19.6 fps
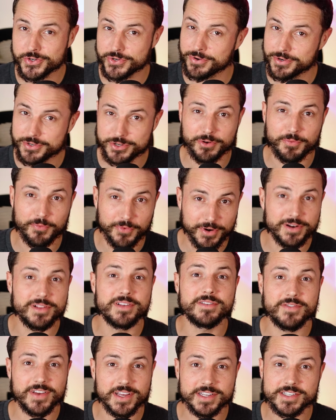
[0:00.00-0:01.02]
for short-term
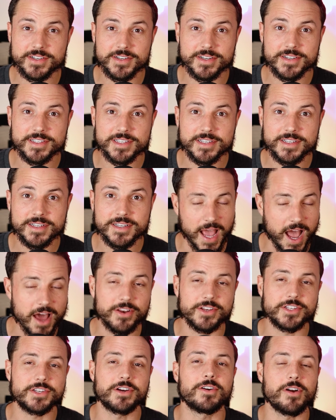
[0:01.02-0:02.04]
rental investors, and how
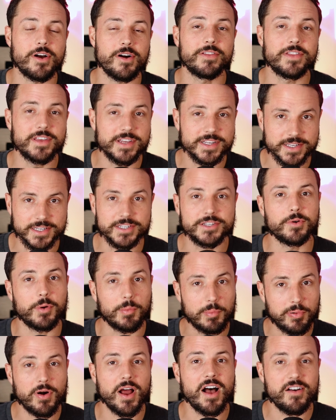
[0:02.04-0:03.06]
to turn all this into
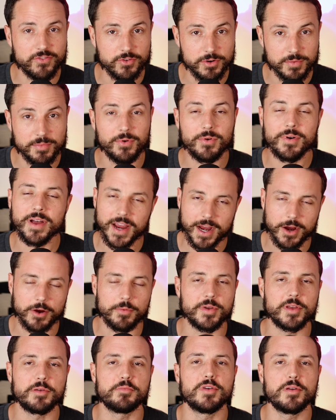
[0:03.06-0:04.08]
a profitable
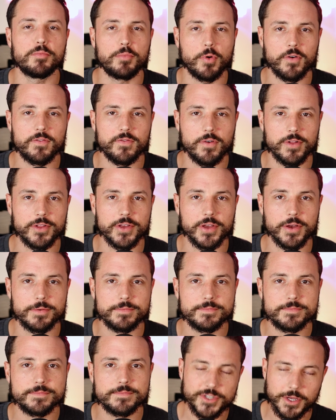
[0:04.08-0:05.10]
Airbnb
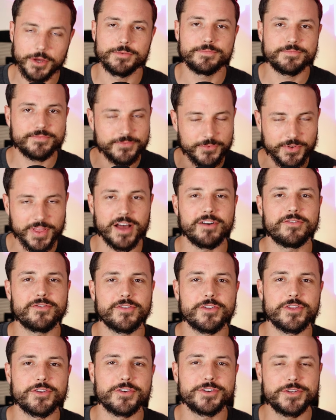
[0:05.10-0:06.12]
portfolio. So without
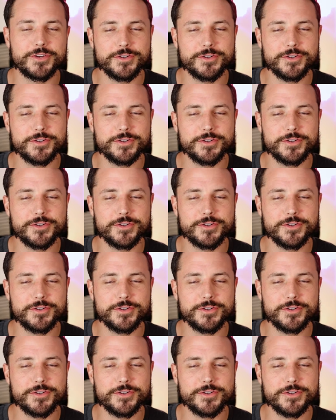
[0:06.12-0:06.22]
further